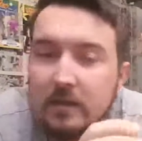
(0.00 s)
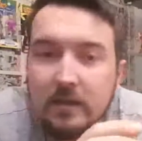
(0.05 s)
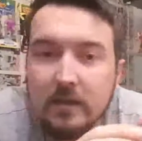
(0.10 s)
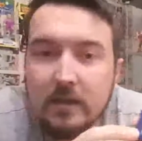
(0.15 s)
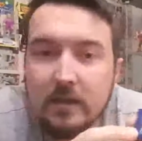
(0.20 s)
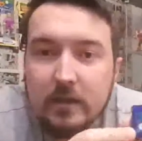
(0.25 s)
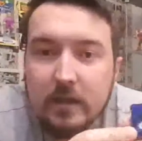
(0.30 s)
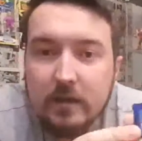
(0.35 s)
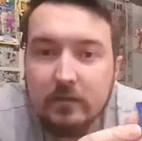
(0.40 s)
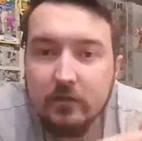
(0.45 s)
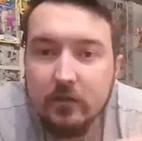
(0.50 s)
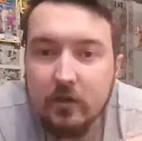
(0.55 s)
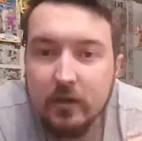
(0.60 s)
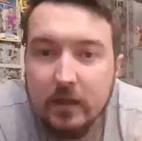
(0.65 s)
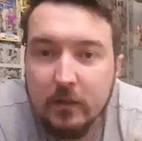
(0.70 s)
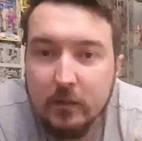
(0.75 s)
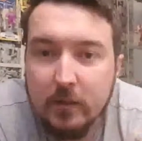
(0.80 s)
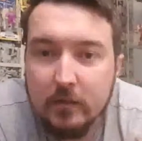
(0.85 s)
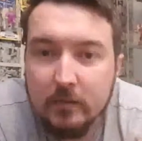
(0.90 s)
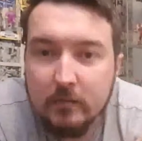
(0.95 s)
then I haven't got
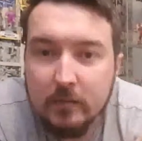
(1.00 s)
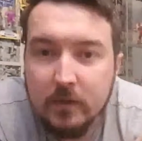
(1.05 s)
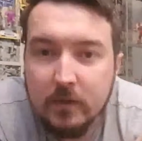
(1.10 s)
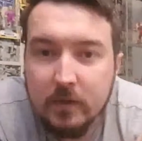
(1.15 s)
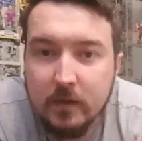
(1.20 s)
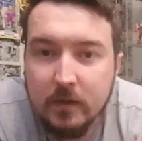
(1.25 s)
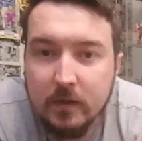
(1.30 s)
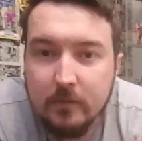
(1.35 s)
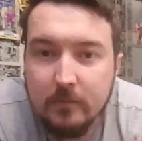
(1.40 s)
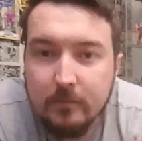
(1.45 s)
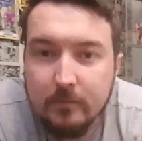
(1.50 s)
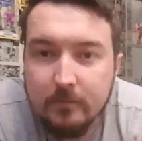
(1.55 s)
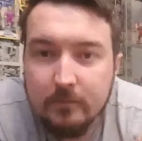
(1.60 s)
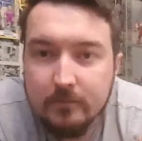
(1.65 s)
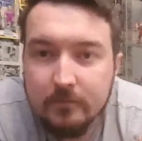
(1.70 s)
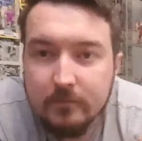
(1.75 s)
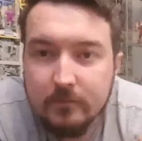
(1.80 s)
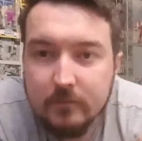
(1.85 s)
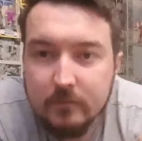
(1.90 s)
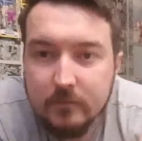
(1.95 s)
that one. But
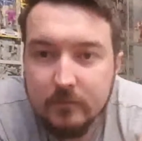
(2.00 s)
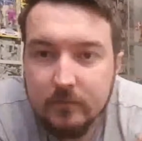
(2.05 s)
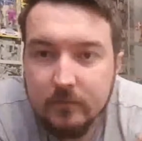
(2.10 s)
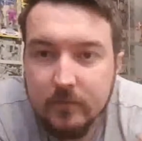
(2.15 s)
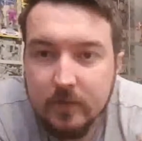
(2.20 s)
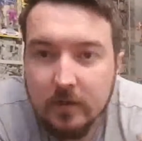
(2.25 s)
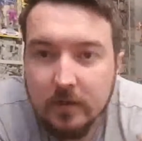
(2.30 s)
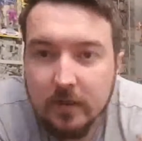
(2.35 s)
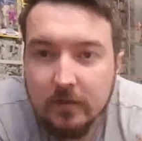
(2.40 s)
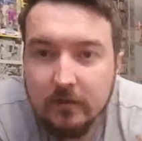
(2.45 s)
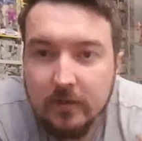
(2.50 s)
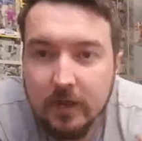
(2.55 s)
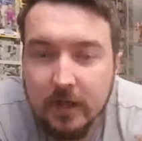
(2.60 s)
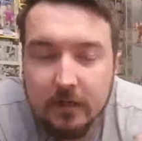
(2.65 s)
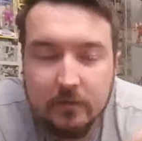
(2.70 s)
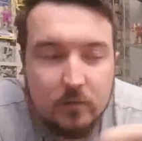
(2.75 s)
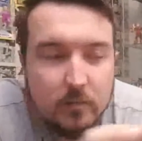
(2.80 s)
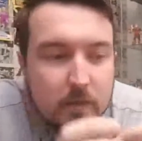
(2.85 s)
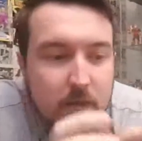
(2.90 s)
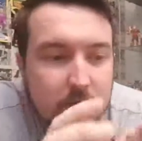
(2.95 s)
give that
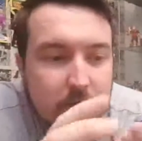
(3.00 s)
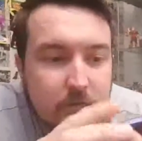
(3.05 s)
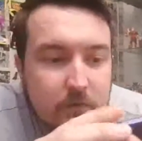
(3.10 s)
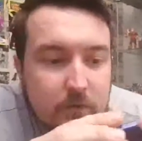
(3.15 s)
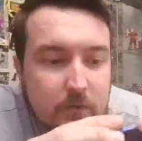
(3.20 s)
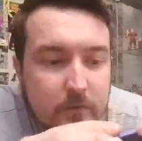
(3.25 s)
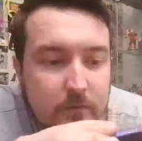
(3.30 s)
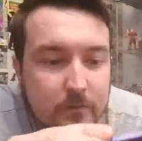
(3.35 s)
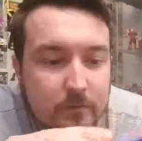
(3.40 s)
another playthrough.